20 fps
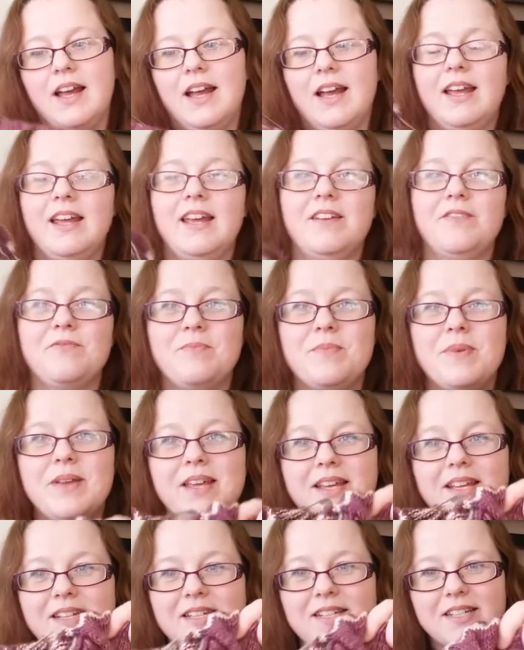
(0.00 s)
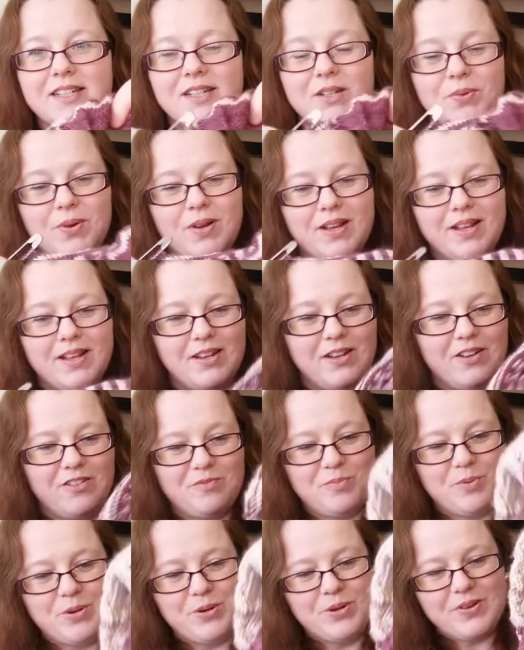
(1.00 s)
I have made quite a
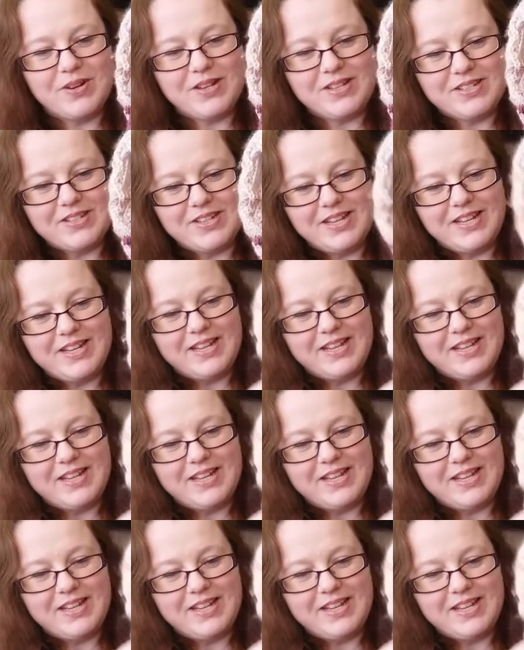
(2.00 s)
lot of progress on